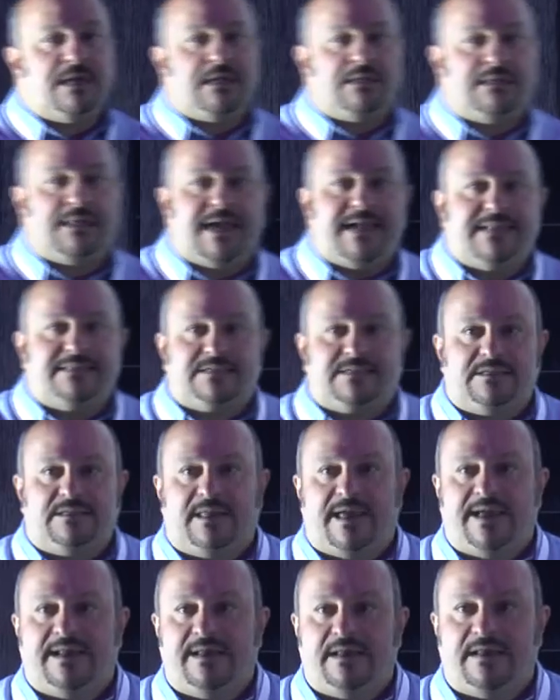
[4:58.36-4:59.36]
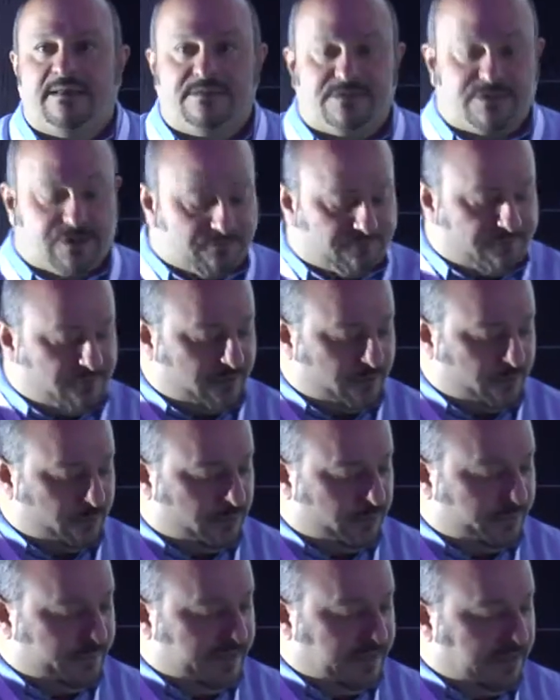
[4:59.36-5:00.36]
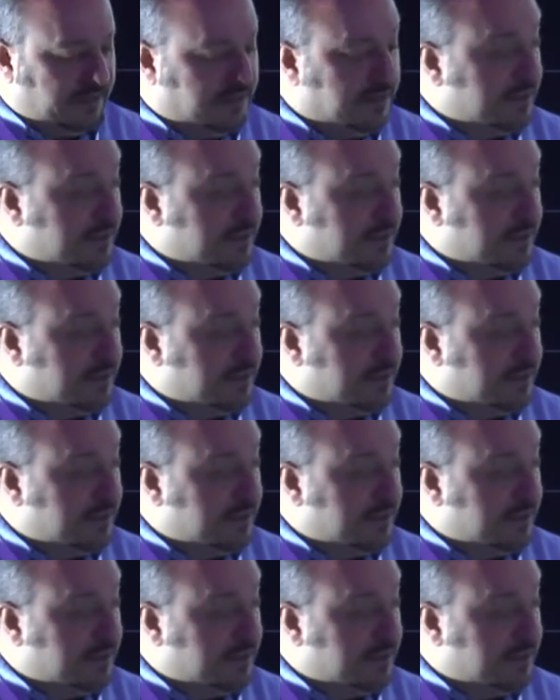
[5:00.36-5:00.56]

lights and lighting, and so forth. We'll be